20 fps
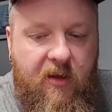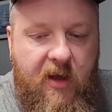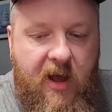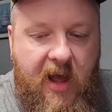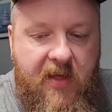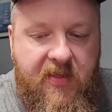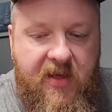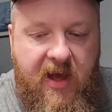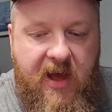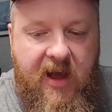
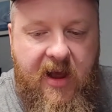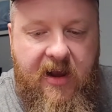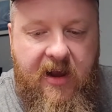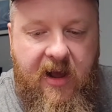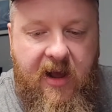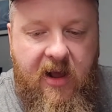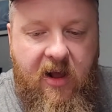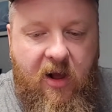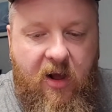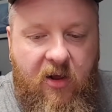And then
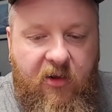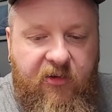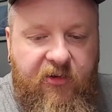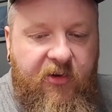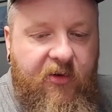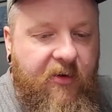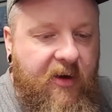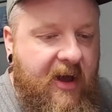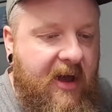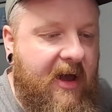I
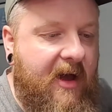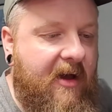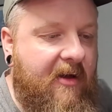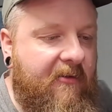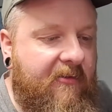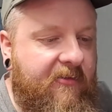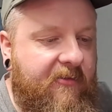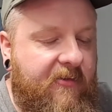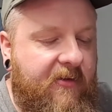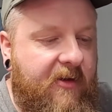also
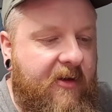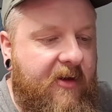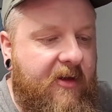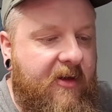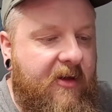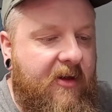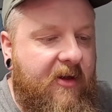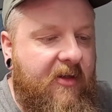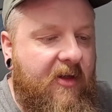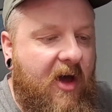have
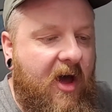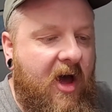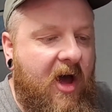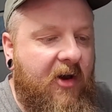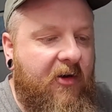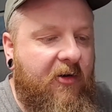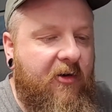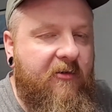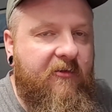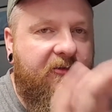
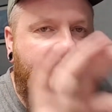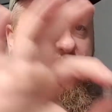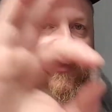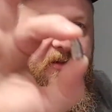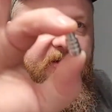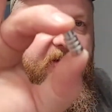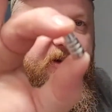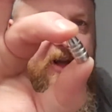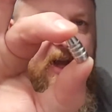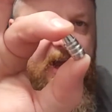
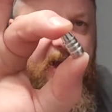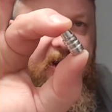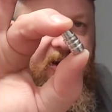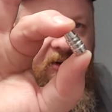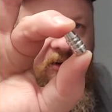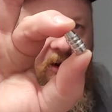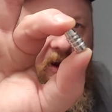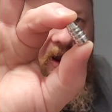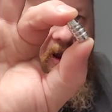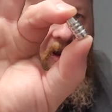158
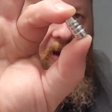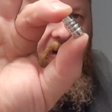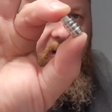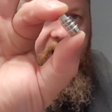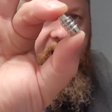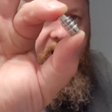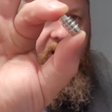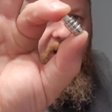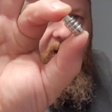grain,